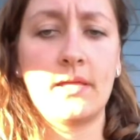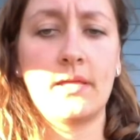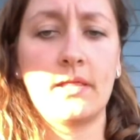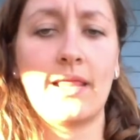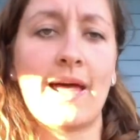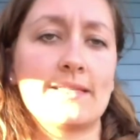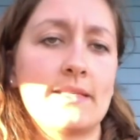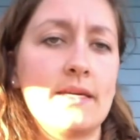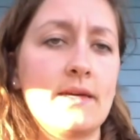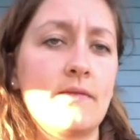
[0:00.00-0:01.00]

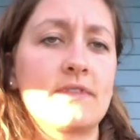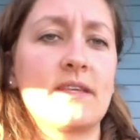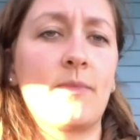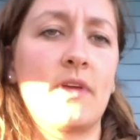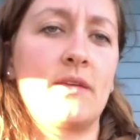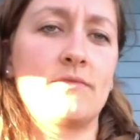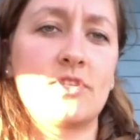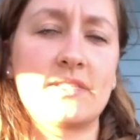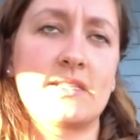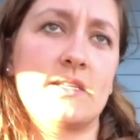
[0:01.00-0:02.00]
lastly, something
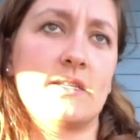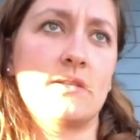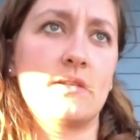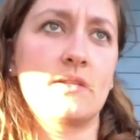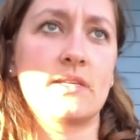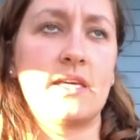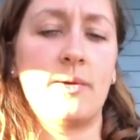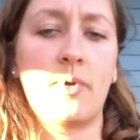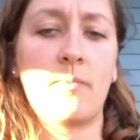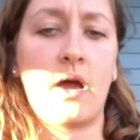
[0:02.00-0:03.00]
just to
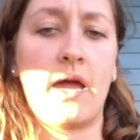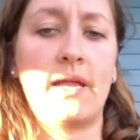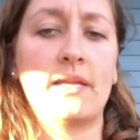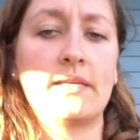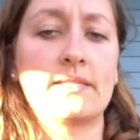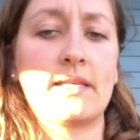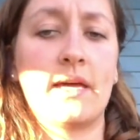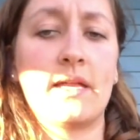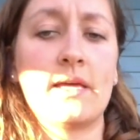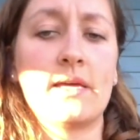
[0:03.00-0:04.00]
keep in mind is
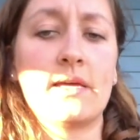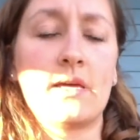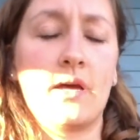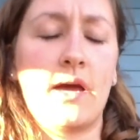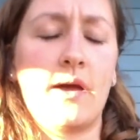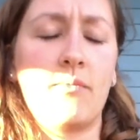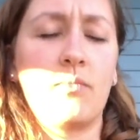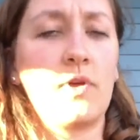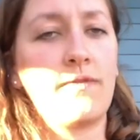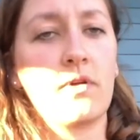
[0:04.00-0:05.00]
that
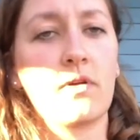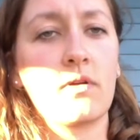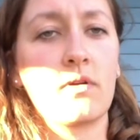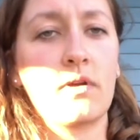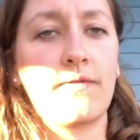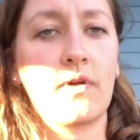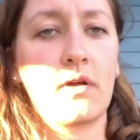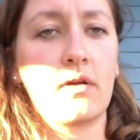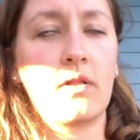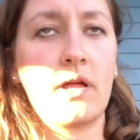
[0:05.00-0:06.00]
if a
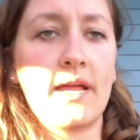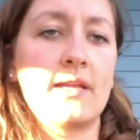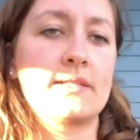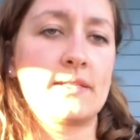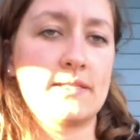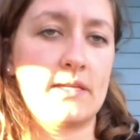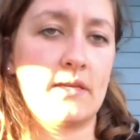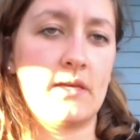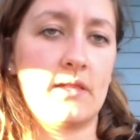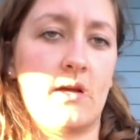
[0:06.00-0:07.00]
client is
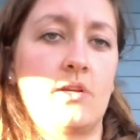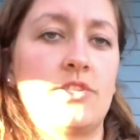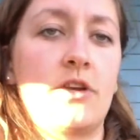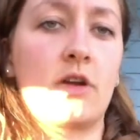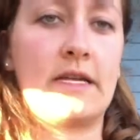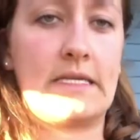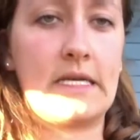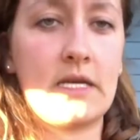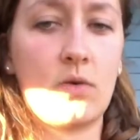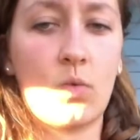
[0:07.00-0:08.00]
concealing their gender
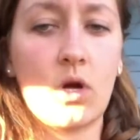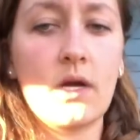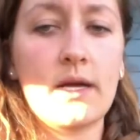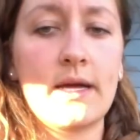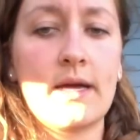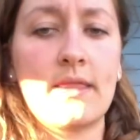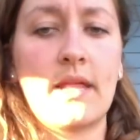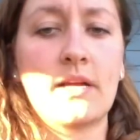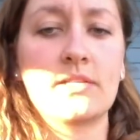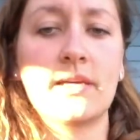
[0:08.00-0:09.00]
identity at work,
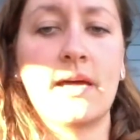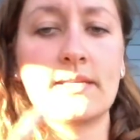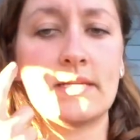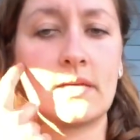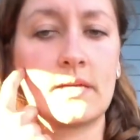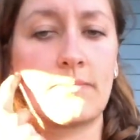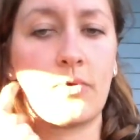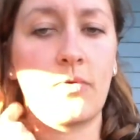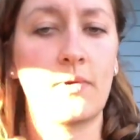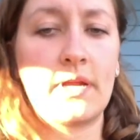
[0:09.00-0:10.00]
that actually has a
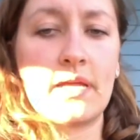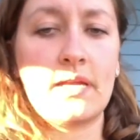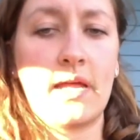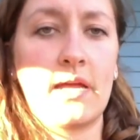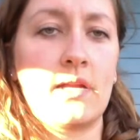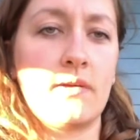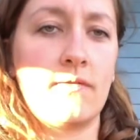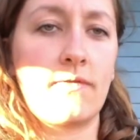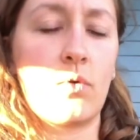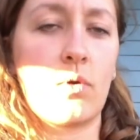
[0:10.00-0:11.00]
pretty
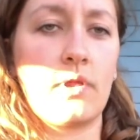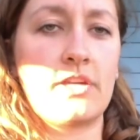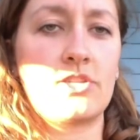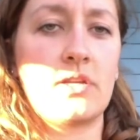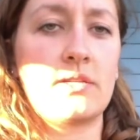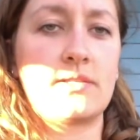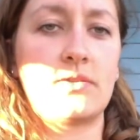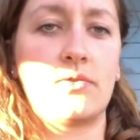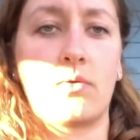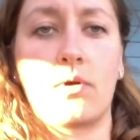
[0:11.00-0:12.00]
negative correlation
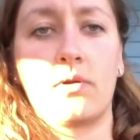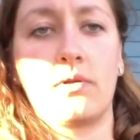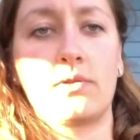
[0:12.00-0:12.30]
to a